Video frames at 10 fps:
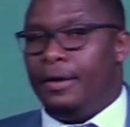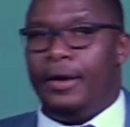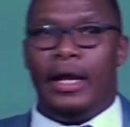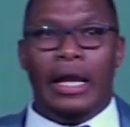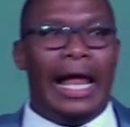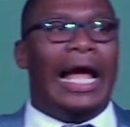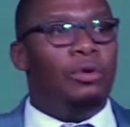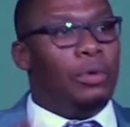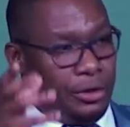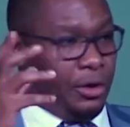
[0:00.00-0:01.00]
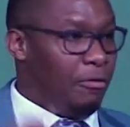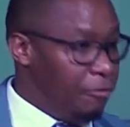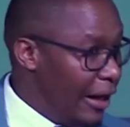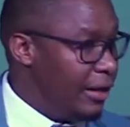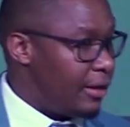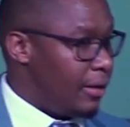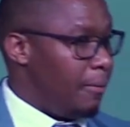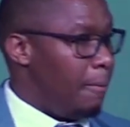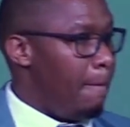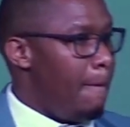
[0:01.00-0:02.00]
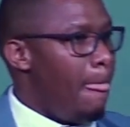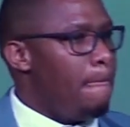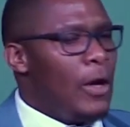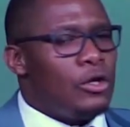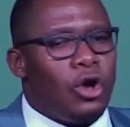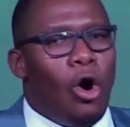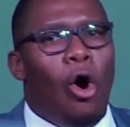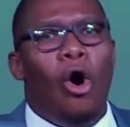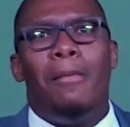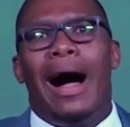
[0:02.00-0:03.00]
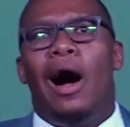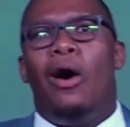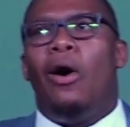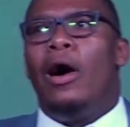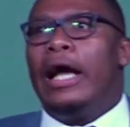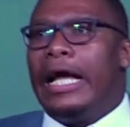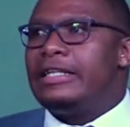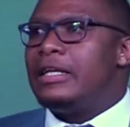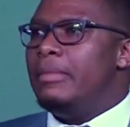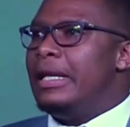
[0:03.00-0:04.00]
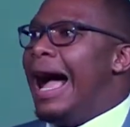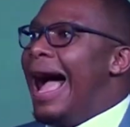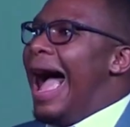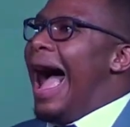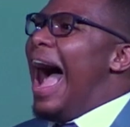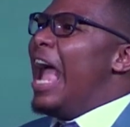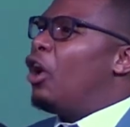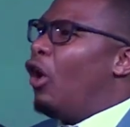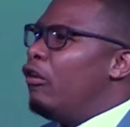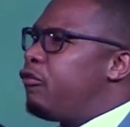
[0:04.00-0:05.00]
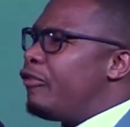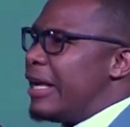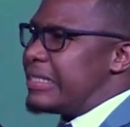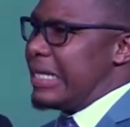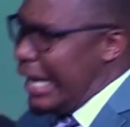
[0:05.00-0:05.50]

in line with your faith. So uma ngithi mina, I confess